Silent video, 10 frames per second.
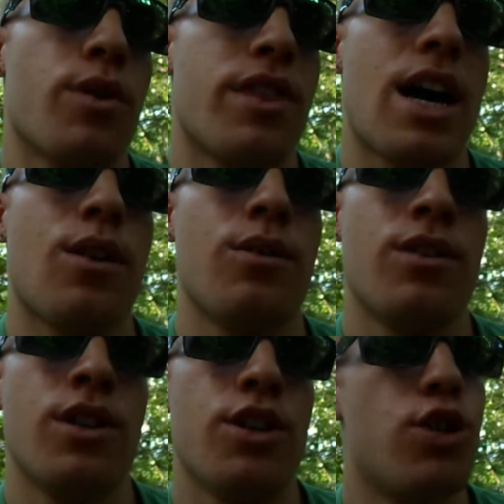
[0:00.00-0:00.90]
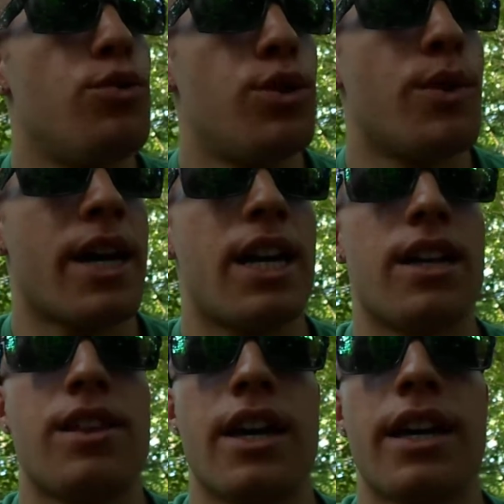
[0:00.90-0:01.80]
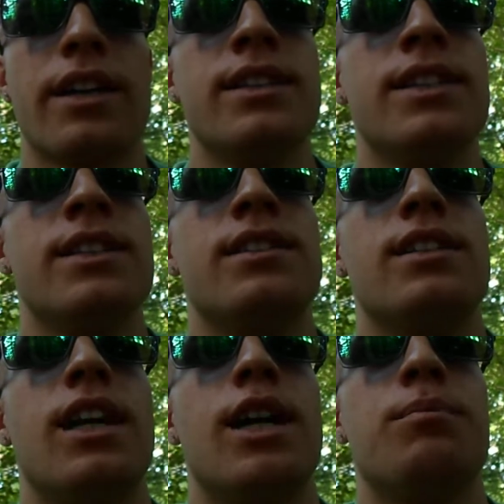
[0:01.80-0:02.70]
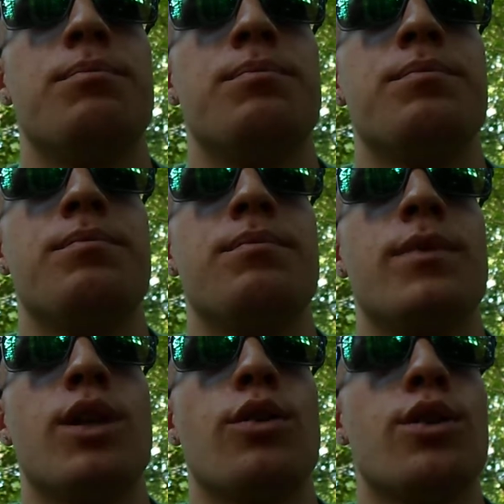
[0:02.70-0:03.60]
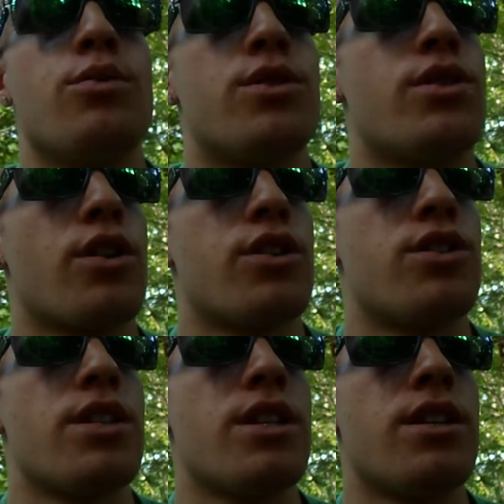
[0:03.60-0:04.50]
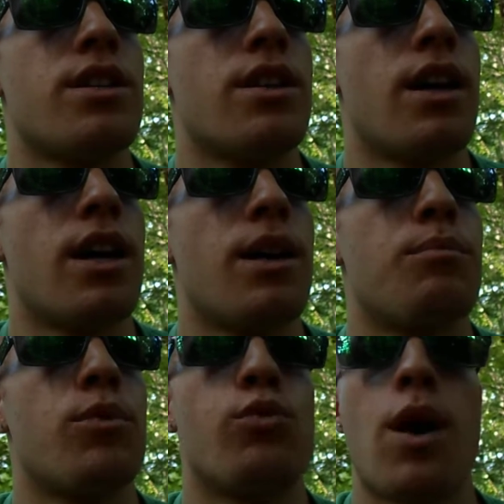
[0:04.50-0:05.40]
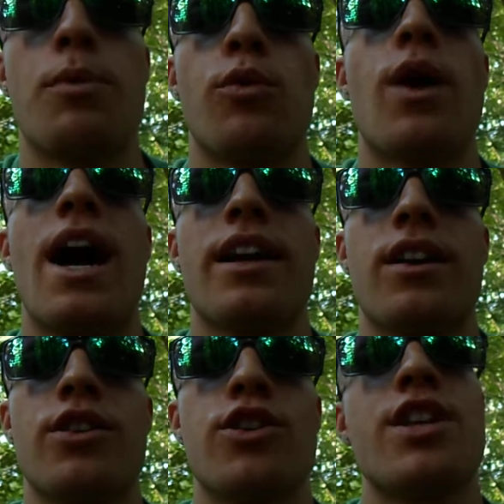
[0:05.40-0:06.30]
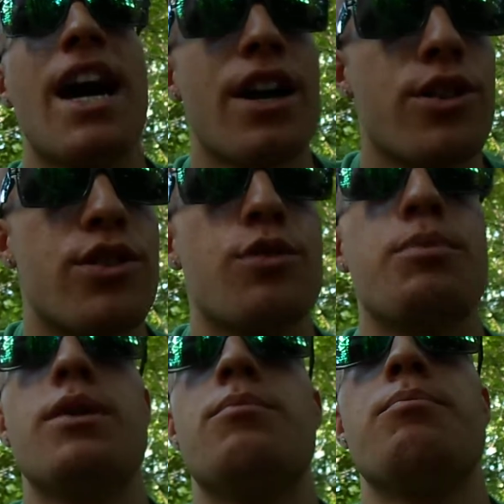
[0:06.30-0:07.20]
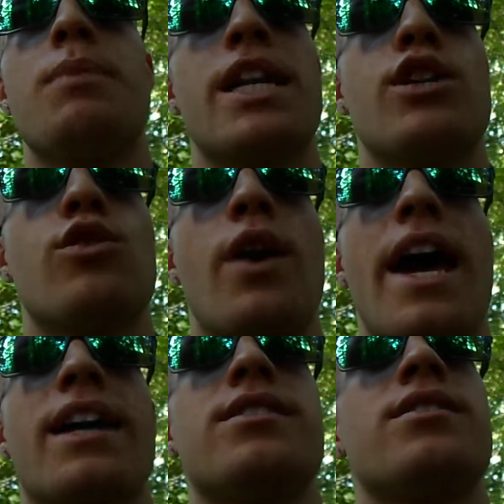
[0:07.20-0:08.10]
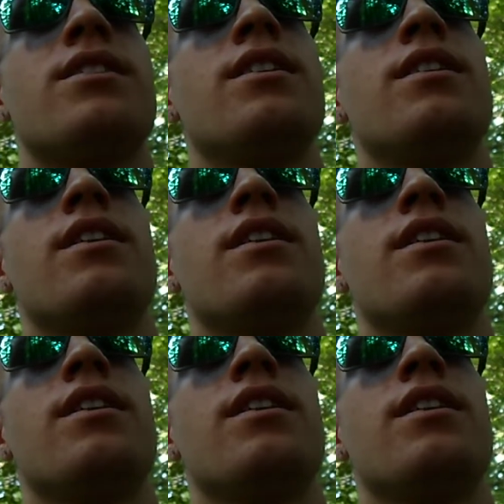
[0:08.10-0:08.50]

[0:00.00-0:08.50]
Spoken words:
it without you doing anything. You'd start to see rubber rot on your tires. There'd be many cracks.